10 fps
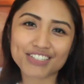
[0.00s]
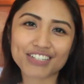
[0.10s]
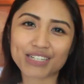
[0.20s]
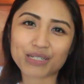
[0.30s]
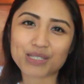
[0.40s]

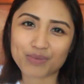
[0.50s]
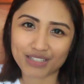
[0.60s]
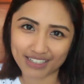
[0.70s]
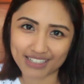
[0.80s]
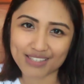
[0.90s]
great
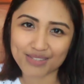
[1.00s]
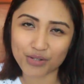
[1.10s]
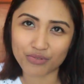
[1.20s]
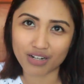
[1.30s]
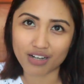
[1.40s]
experience
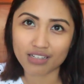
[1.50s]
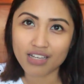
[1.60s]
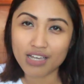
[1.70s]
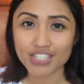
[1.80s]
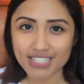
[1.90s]
overall.
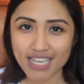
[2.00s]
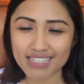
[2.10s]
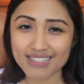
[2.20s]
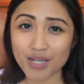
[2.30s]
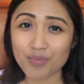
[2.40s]
Just a
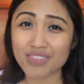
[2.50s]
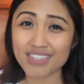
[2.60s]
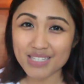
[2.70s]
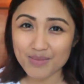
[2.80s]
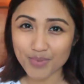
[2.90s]
heads up,
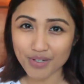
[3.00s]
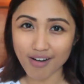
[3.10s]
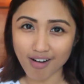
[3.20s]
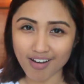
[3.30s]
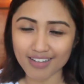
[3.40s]
this book
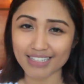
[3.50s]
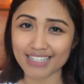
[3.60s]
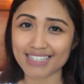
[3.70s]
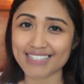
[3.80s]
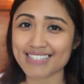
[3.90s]
haul
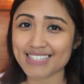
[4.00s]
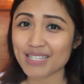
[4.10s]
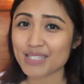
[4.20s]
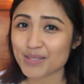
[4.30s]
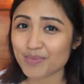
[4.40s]
is
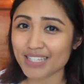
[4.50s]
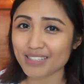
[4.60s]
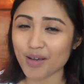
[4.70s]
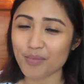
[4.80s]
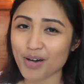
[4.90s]
split
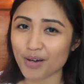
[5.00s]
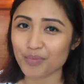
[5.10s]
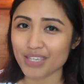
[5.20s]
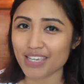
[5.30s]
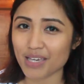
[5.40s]
among
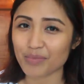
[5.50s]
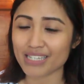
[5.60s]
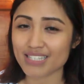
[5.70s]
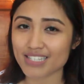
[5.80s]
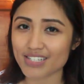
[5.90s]
me and
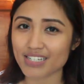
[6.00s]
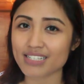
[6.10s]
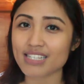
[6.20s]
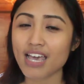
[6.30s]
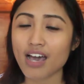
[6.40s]
my
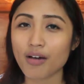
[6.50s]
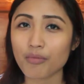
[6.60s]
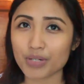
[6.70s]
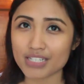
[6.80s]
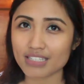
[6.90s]
sisters.
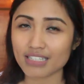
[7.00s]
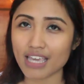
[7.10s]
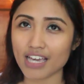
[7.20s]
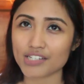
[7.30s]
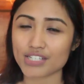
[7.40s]

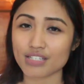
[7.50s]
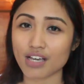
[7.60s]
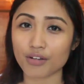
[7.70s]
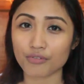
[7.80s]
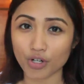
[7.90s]
Personally, I just
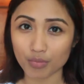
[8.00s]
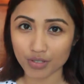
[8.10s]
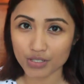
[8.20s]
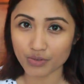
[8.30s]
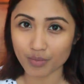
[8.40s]
got 4
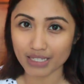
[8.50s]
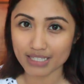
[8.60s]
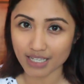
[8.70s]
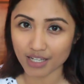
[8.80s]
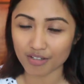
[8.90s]
books for
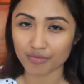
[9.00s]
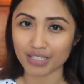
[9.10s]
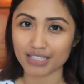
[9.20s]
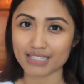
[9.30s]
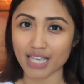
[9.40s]
myself
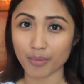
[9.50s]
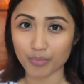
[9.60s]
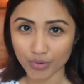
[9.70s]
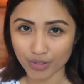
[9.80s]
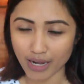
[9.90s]
because I'm
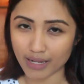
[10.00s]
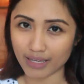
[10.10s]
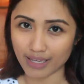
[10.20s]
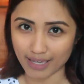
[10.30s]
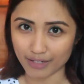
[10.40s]
poor and
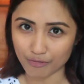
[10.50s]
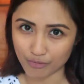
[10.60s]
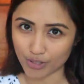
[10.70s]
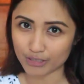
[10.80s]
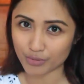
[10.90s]
I can't
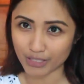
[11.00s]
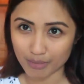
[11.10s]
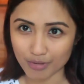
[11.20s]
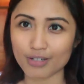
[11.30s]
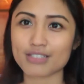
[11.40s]
afford
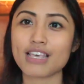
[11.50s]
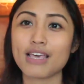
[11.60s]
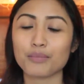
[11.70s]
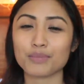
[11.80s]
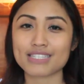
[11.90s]
20 books.
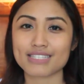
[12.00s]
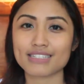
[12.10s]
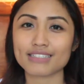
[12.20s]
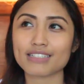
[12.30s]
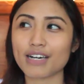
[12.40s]
But
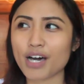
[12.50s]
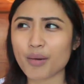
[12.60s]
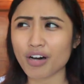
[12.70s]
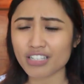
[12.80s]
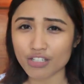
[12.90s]
still,
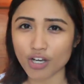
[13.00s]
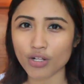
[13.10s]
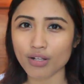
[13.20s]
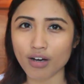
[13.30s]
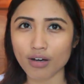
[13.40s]
all in
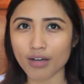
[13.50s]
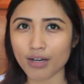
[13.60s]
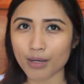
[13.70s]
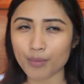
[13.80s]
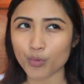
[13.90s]
all,
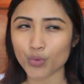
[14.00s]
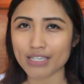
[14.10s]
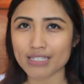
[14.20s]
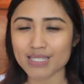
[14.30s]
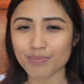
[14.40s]

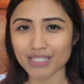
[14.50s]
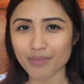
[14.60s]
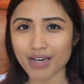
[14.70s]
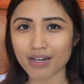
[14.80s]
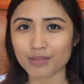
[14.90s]
we spent
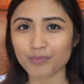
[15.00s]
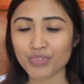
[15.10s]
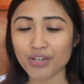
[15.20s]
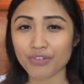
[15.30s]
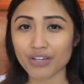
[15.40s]
about
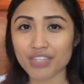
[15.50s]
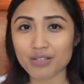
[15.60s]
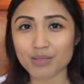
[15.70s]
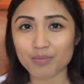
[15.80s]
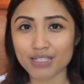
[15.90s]

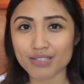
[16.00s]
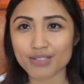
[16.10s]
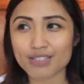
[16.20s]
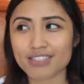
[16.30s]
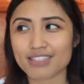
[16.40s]
5,000
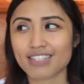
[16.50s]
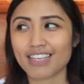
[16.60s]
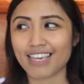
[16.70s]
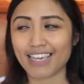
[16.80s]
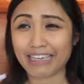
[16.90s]
pesos
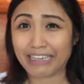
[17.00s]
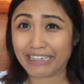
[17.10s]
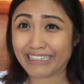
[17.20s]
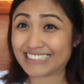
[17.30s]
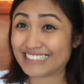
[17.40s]

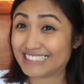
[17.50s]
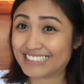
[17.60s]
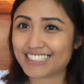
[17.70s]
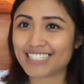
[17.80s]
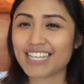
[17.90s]

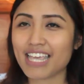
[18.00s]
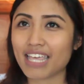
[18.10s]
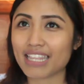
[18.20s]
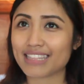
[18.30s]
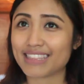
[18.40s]
and
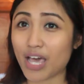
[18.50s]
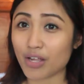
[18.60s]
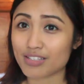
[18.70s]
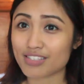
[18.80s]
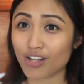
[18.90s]

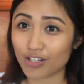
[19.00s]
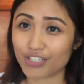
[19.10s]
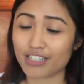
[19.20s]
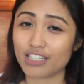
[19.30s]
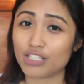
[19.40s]
that's
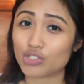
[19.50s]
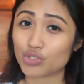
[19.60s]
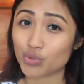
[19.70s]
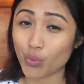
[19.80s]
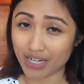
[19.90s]
already
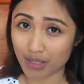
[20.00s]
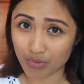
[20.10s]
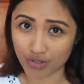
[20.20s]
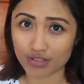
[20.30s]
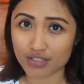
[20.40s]
20
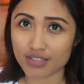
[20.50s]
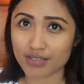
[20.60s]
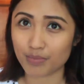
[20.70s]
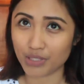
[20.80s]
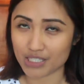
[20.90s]

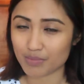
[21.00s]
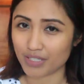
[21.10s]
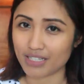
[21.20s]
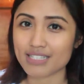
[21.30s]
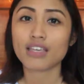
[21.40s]
books plus.
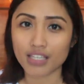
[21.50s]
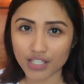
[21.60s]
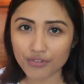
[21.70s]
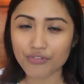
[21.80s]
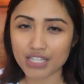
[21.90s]

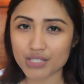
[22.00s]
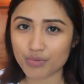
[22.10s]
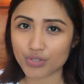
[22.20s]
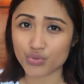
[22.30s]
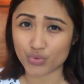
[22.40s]
If these
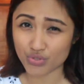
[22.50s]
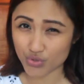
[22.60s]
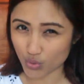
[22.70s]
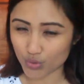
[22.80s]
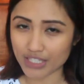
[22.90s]
books were
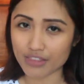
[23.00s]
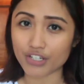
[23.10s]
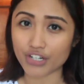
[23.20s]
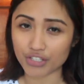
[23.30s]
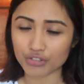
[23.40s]
sold at their
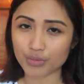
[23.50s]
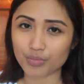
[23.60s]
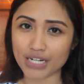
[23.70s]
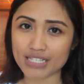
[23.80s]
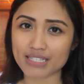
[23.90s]
regular
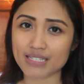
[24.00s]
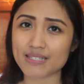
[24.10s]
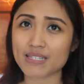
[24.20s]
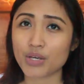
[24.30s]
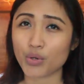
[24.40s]

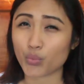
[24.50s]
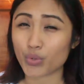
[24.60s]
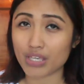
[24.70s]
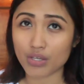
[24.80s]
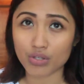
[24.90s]
prices,
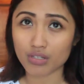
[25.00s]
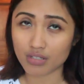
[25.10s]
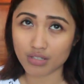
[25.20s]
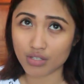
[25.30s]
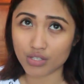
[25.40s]
we
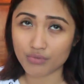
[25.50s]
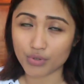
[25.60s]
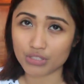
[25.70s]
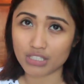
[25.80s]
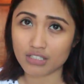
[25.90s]
could have
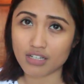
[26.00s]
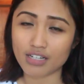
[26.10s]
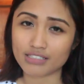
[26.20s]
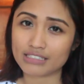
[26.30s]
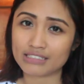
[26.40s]
only
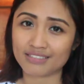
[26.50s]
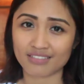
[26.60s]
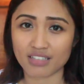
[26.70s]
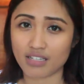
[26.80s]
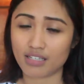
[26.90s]
gotten
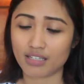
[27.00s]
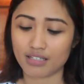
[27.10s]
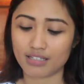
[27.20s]
like